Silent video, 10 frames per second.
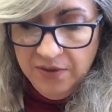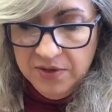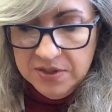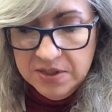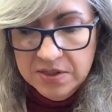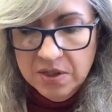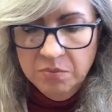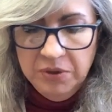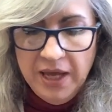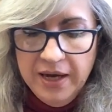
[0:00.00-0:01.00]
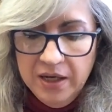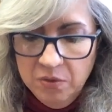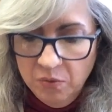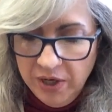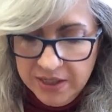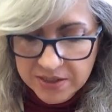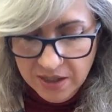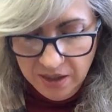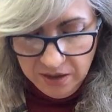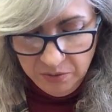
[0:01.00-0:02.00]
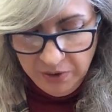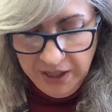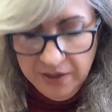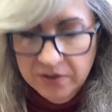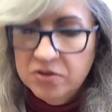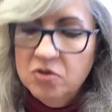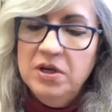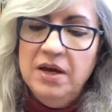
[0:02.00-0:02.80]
This is their black and white colorway. I don't